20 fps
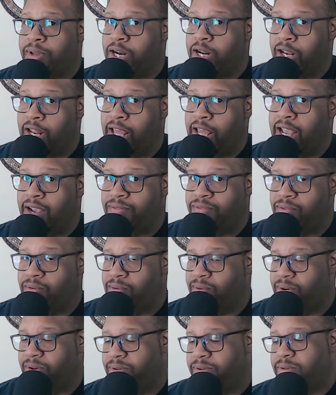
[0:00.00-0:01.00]
and a leg
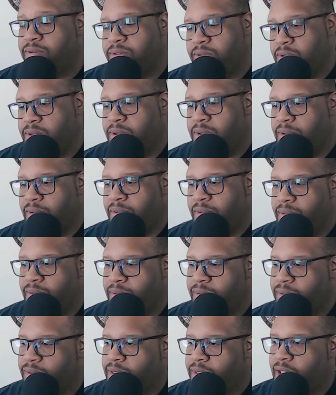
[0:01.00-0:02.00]
for it,
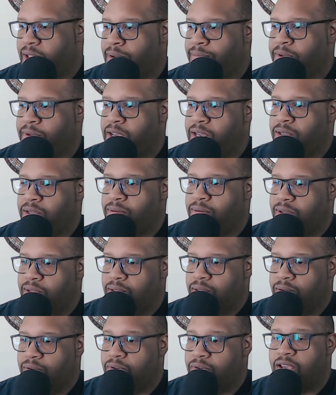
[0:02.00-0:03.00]
I mean,
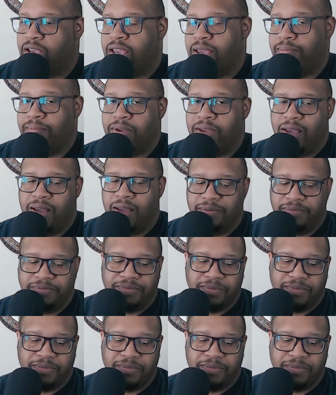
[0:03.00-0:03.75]
you can hit me up.